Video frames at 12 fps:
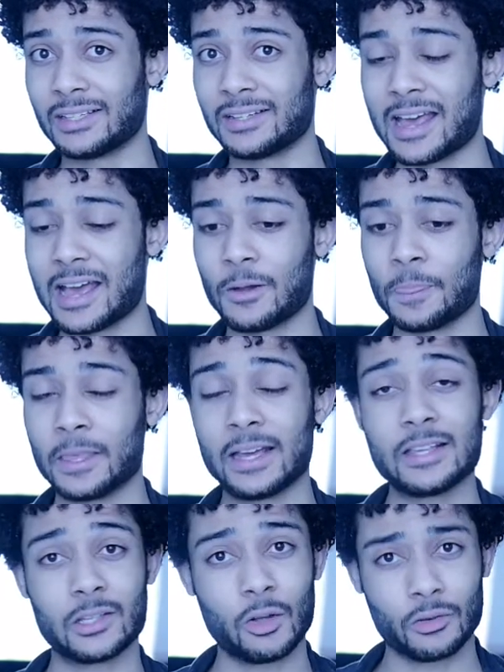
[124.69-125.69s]
Now, it
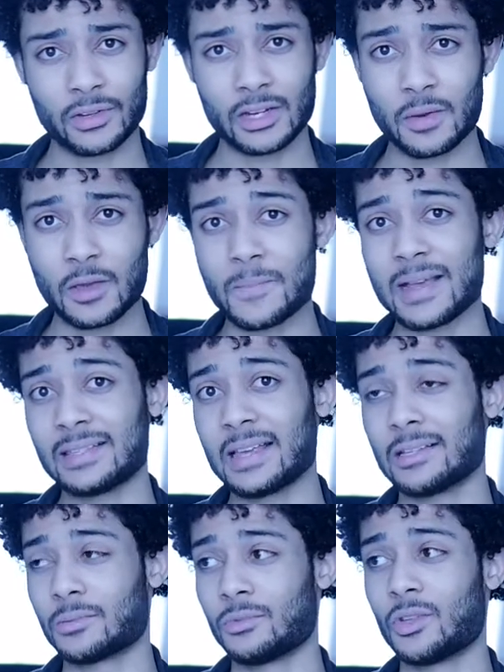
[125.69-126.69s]
is a long video, it may
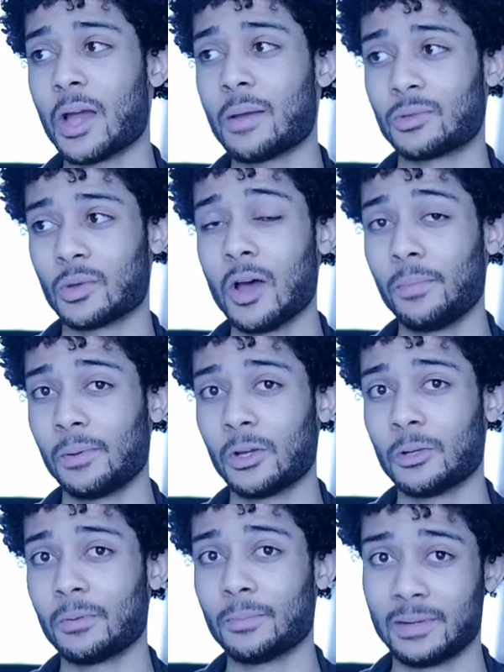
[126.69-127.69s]
take some time to
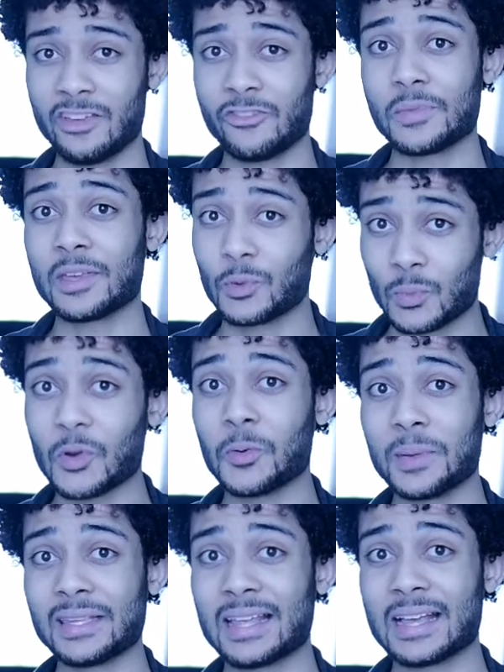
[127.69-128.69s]
upload, but believe me, it will
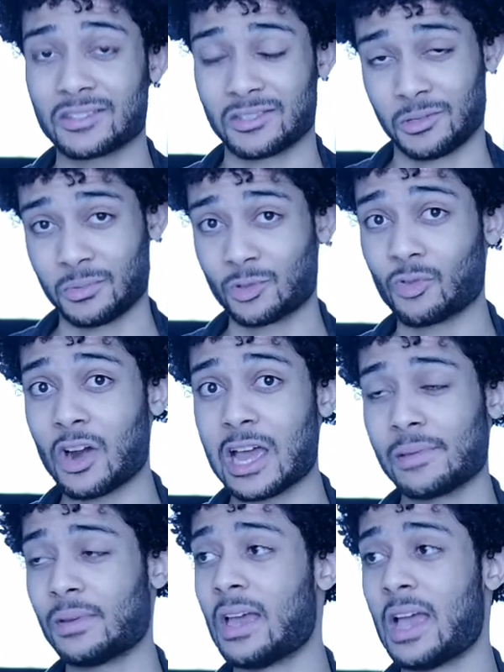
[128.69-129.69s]
be there, so
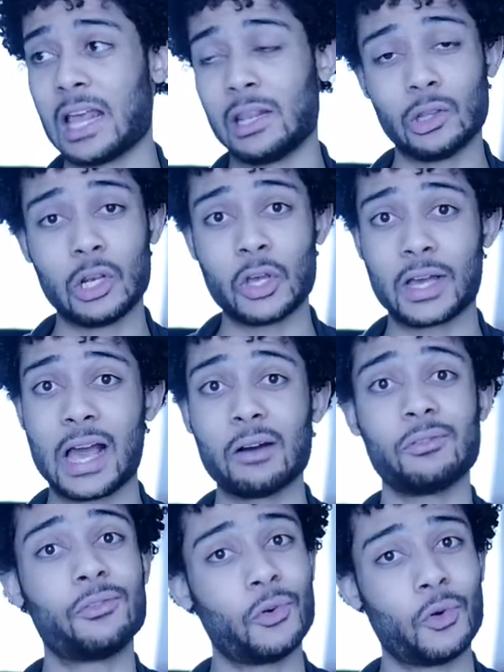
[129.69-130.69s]
subscribe and look
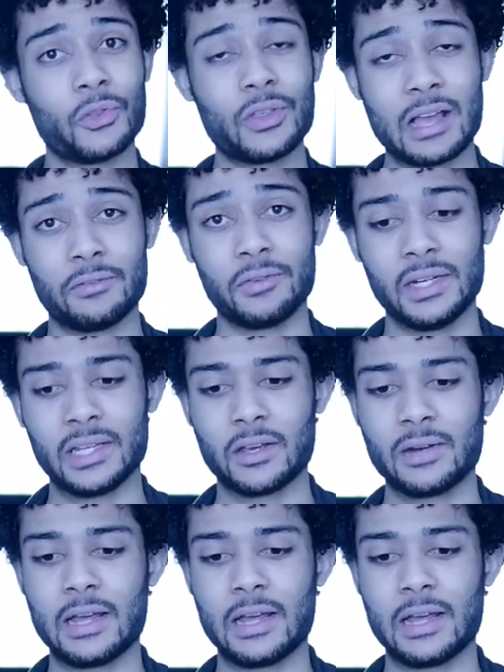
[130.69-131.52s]
out for that video.